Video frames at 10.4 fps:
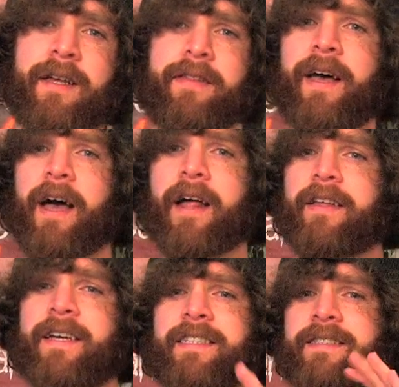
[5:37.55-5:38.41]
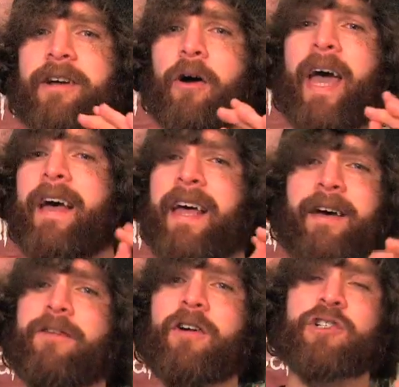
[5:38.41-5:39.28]

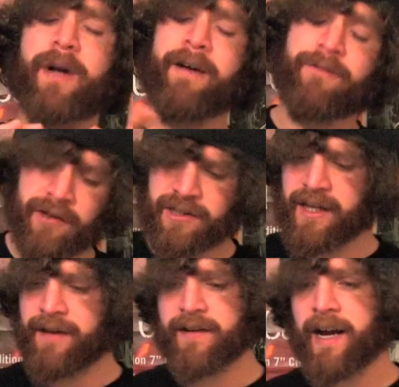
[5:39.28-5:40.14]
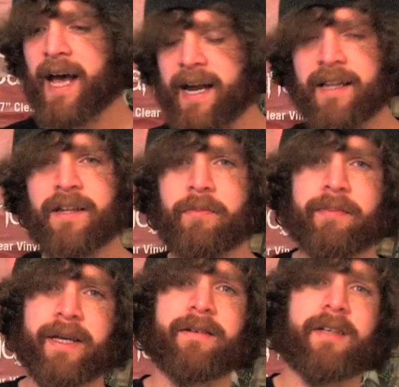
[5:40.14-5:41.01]
At first, when I first left it, I had a little
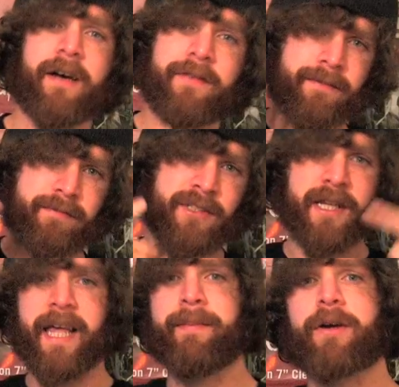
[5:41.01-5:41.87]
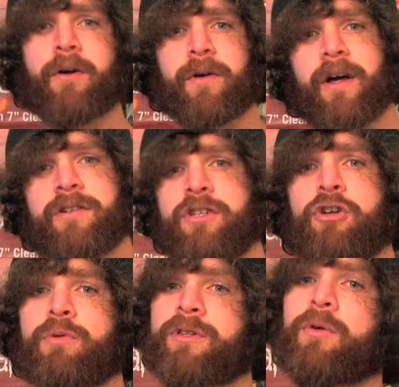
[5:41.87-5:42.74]
bit of a dilemma going on
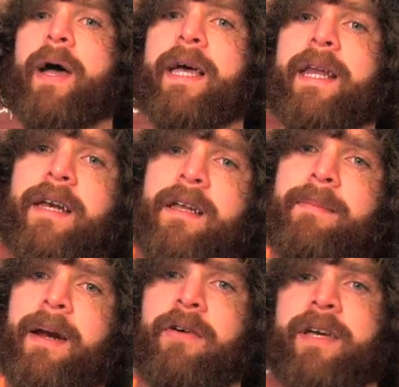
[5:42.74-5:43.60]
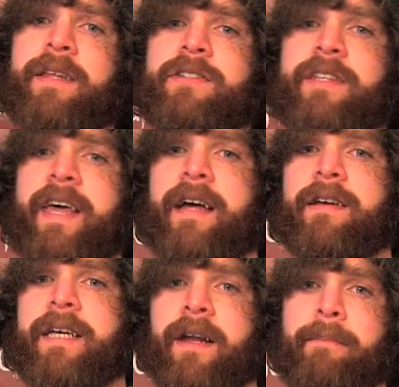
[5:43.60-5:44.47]
too with the way it ended, but I'll get into
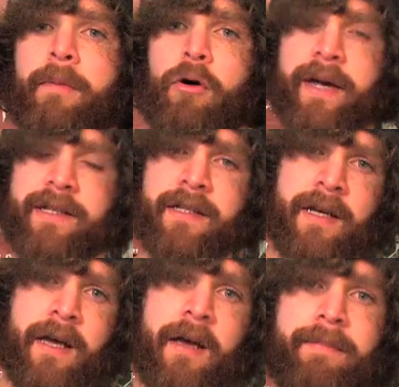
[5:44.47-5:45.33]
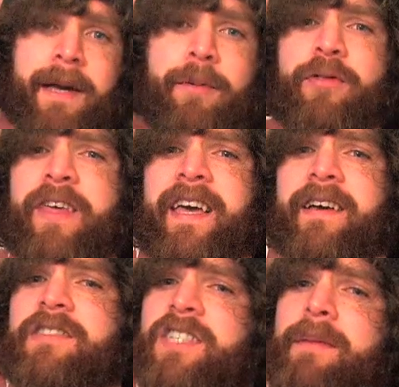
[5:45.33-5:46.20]
that in a moment. People
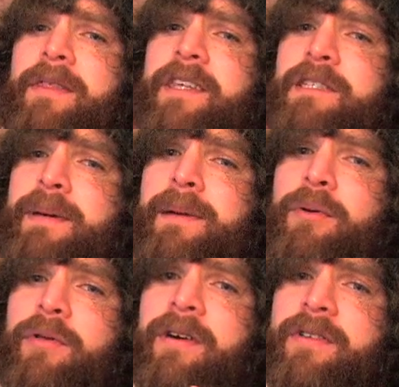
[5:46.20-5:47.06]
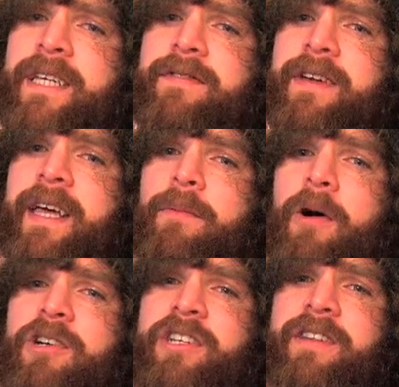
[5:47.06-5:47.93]
think, some of these people that are leaving it and
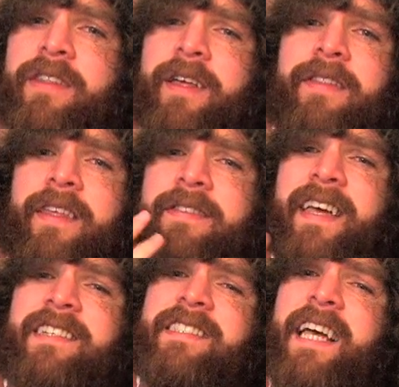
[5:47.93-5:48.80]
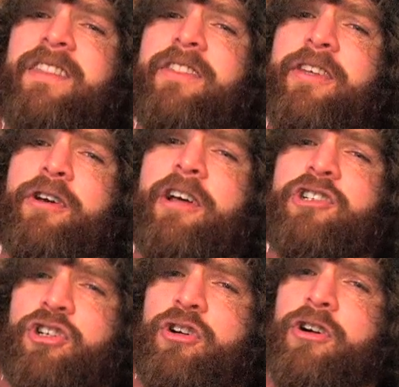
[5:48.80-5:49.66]
watching it, they say that they're not
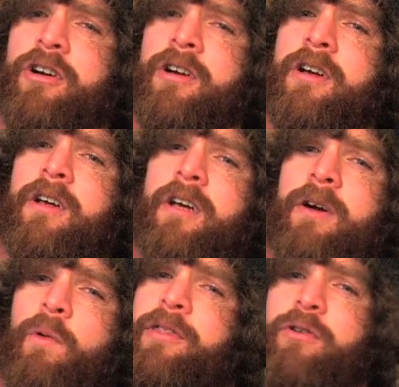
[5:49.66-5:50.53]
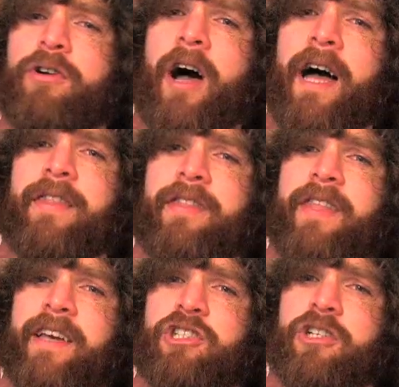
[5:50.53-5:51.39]
sure whether or not that
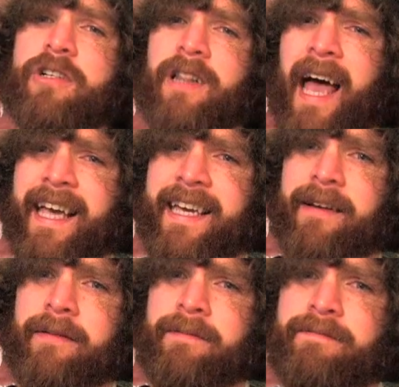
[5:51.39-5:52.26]
they should like it.